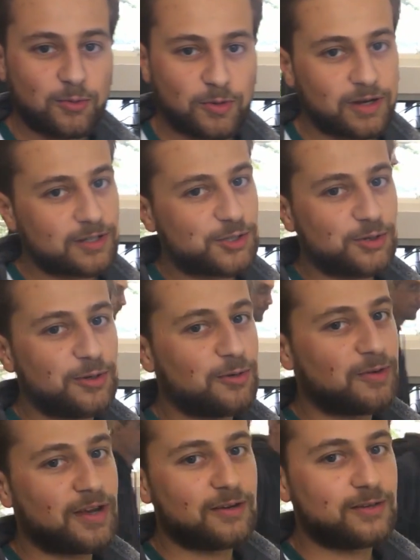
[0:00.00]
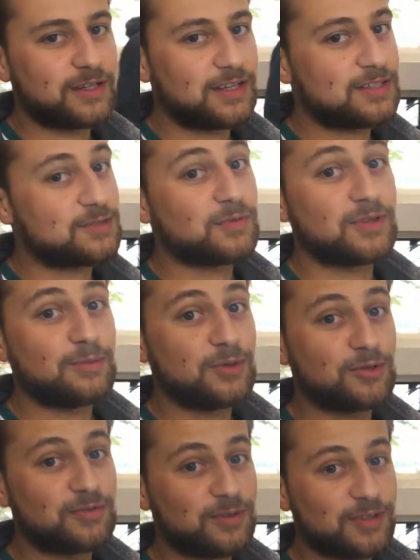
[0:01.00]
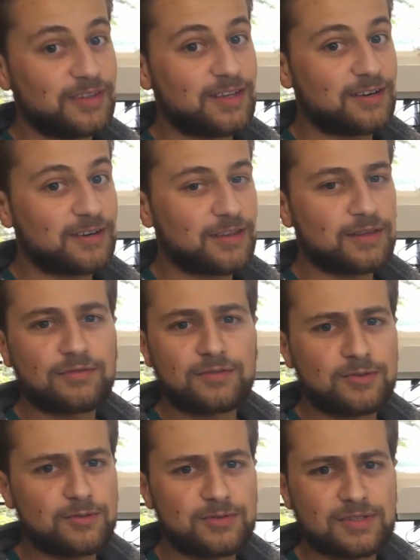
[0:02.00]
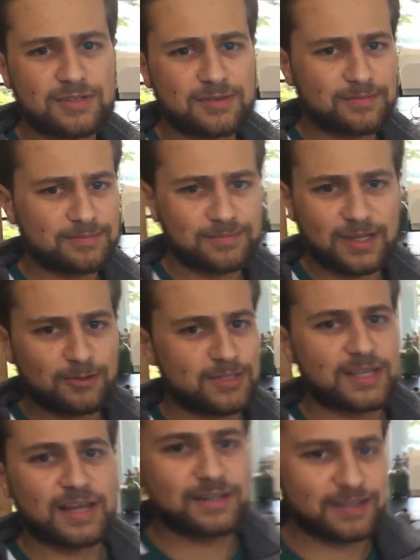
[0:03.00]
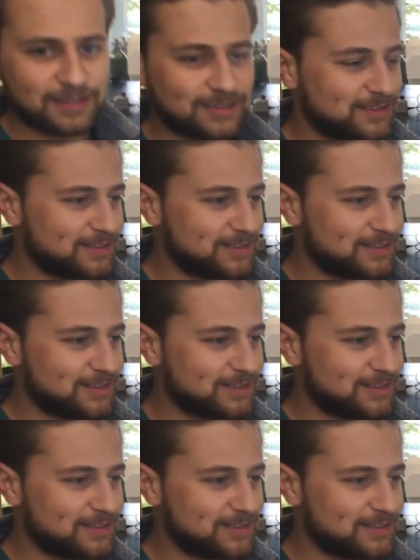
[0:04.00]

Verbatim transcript: We're gonna show you around. It's really beautiful in there, and the view's outstanding. Yeah,